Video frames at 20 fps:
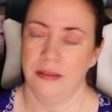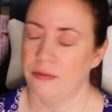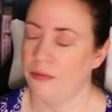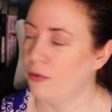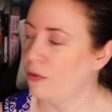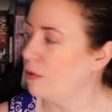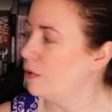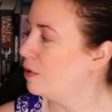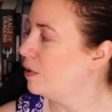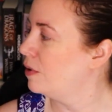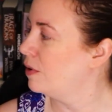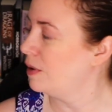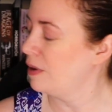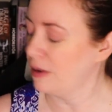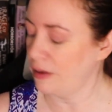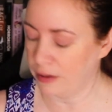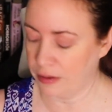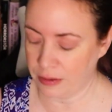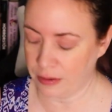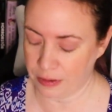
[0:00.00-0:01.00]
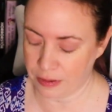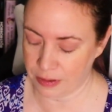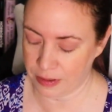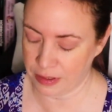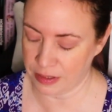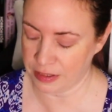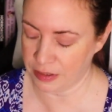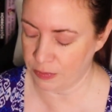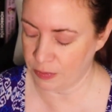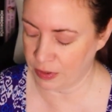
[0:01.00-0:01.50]
for
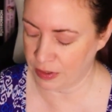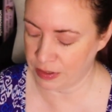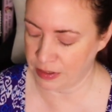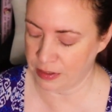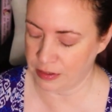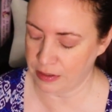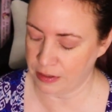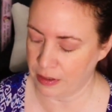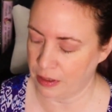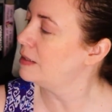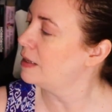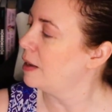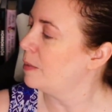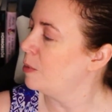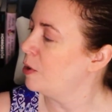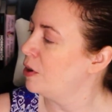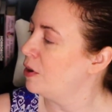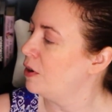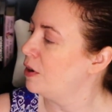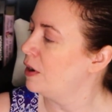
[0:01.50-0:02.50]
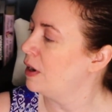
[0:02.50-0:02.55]
this was summer,